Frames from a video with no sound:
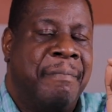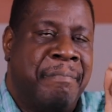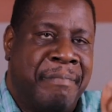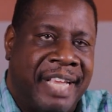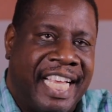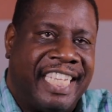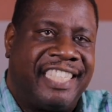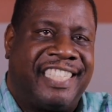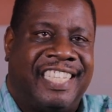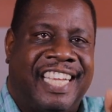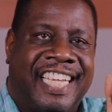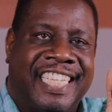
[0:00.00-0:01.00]

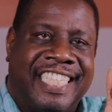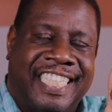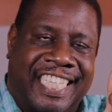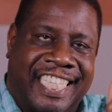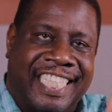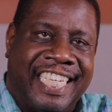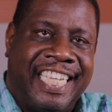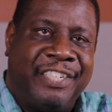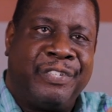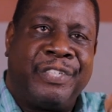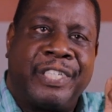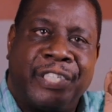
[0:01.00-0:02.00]
makes the
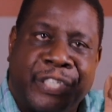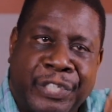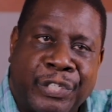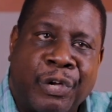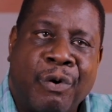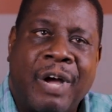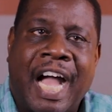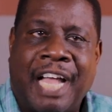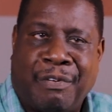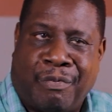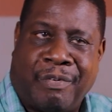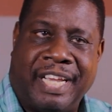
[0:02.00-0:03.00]
leaders so
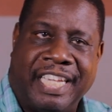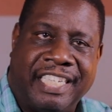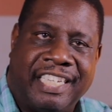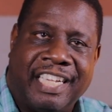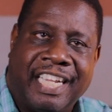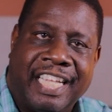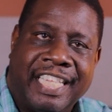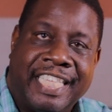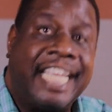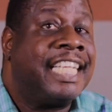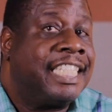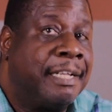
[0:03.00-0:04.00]
irate,
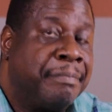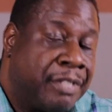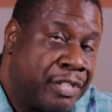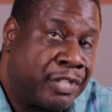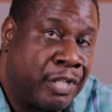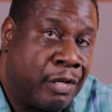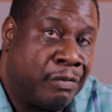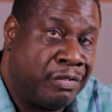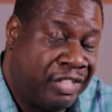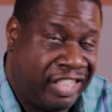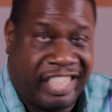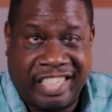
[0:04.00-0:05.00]
they attempt to
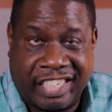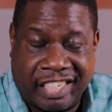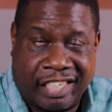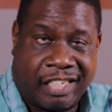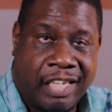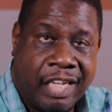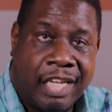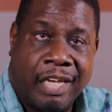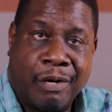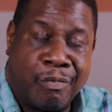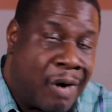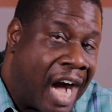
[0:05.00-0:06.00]
stone Jesus.
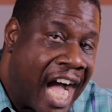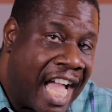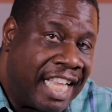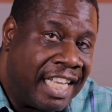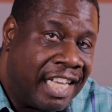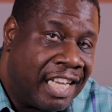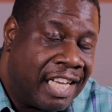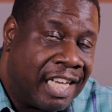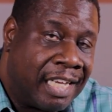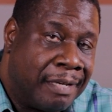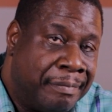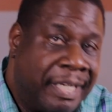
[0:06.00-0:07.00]
Why?
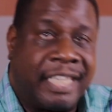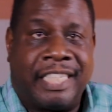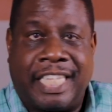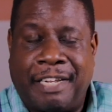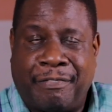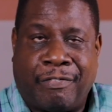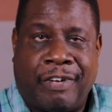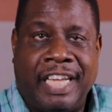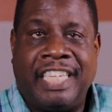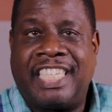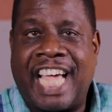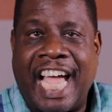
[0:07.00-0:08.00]
Because that
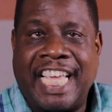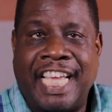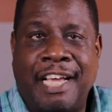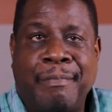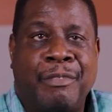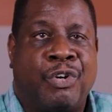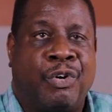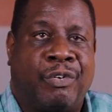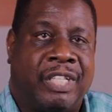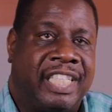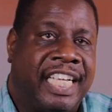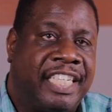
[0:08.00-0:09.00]
phrase, I am,
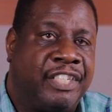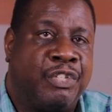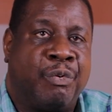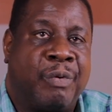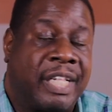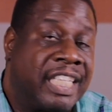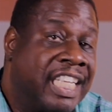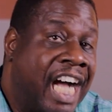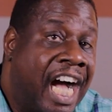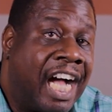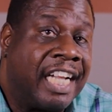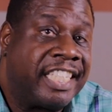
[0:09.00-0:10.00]
correlates to what
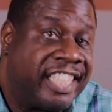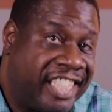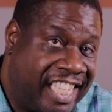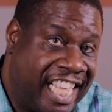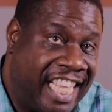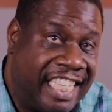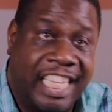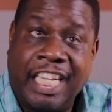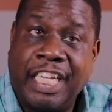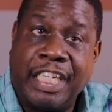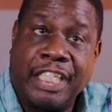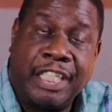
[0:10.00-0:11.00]
God said
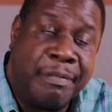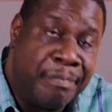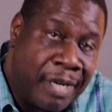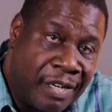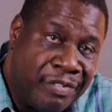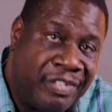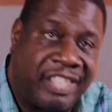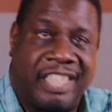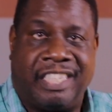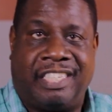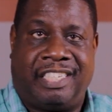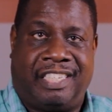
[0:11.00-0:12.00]
to
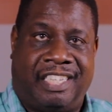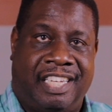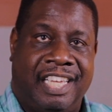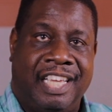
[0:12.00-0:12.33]
Moses.